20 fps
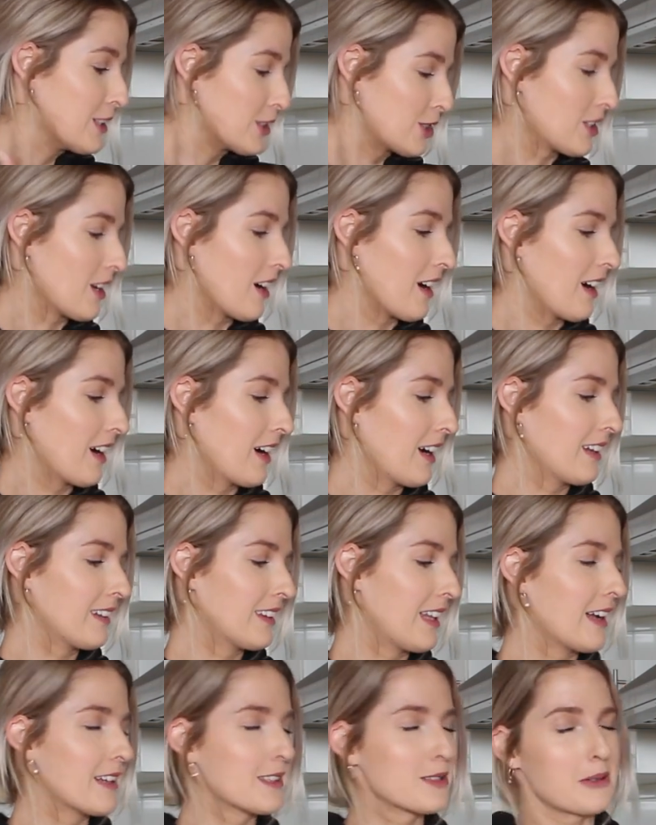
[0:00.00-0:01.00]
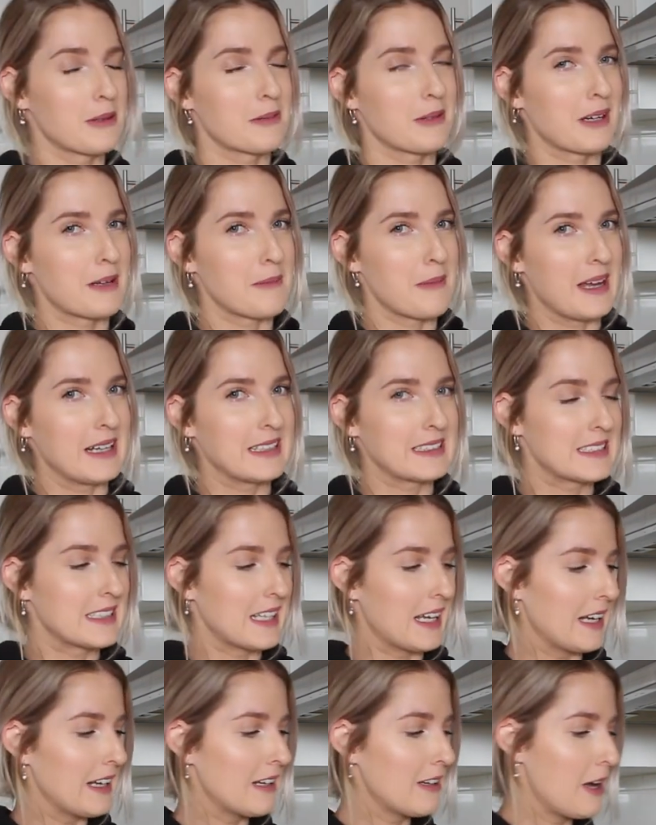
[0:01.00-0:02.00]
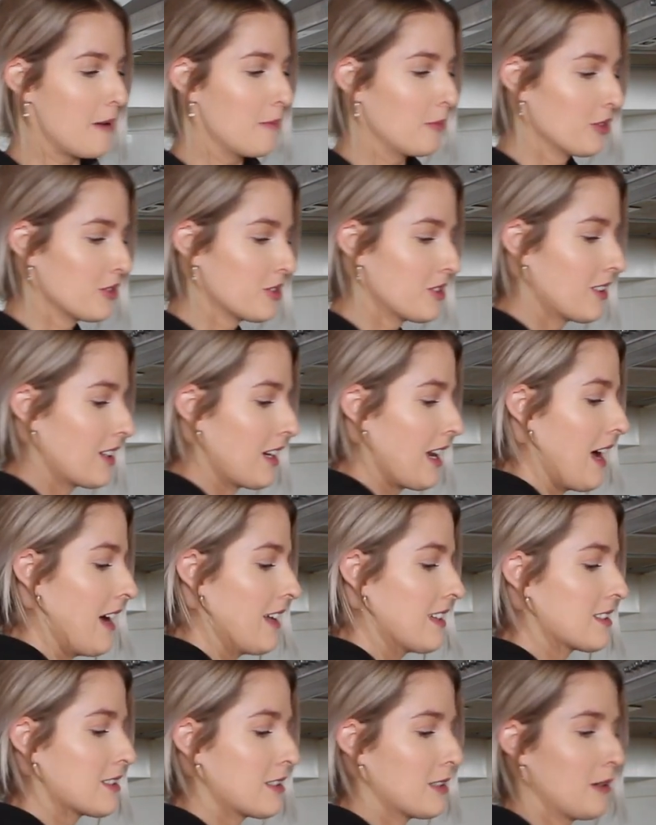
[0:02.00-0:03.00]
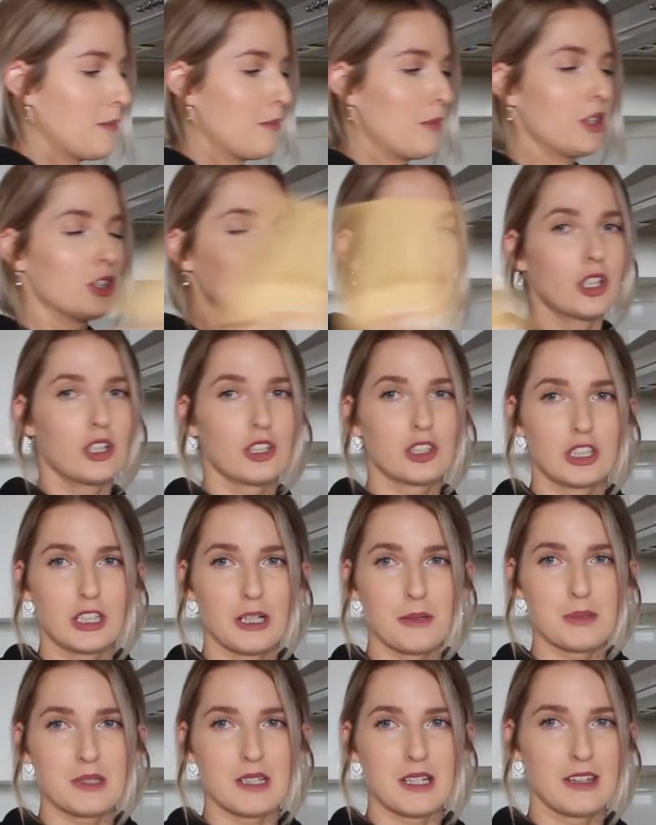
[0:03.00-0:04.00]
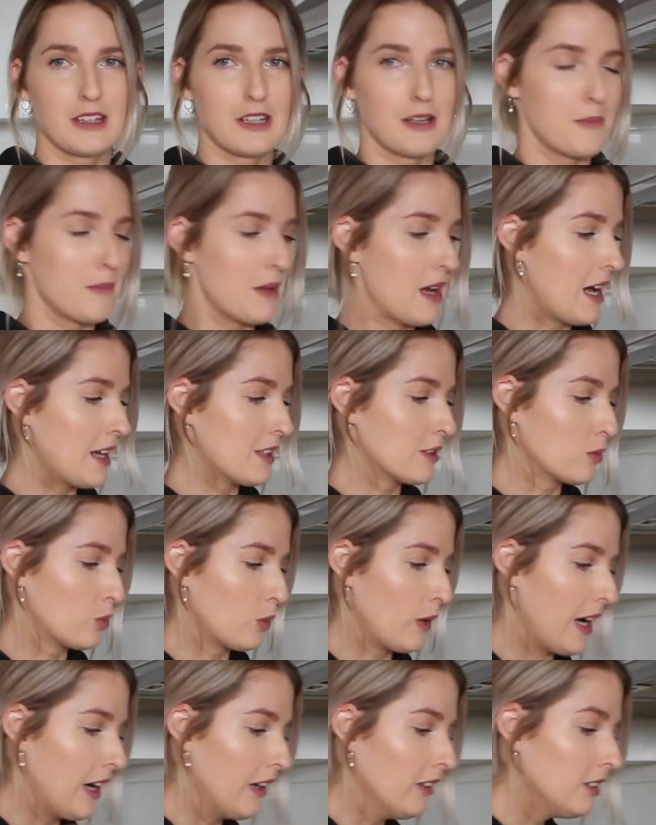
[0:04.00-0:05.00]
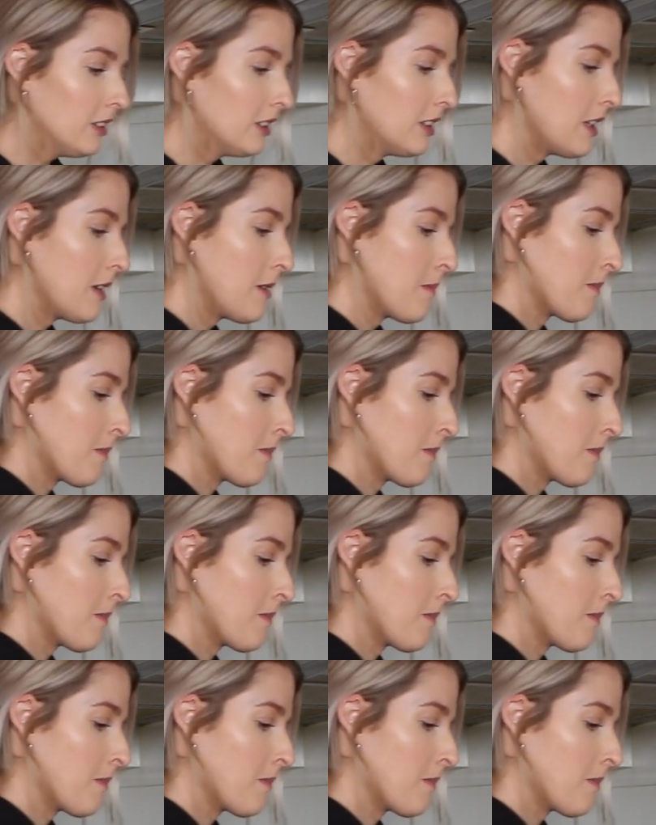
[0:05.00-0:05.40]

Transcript: So that is what I'm going to make today. I'm also going to add some choc chips in them as well.